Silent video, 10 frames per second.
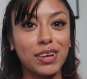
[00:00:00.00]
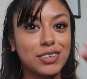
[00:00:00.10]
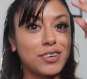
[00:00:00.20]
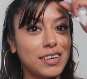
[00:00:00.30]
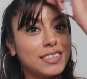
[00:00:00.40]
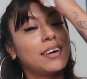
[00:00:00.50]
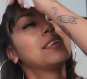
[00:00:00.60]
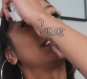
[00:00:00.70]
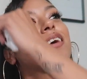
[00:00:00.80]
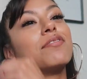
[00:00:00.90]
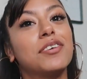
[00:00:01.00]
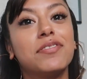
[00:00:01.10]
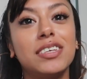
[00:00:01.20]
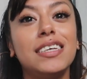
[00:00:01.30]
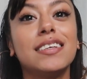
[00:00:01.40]
It's crazy. I was like
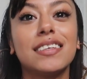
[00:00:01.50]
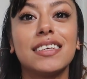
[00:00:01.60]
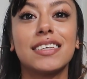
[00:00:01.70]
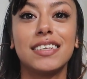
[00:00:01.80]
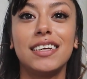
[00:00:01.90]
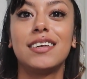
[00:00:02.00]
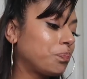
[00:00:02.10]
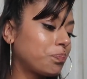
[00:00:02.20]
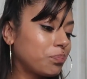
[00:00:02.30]
15, 16.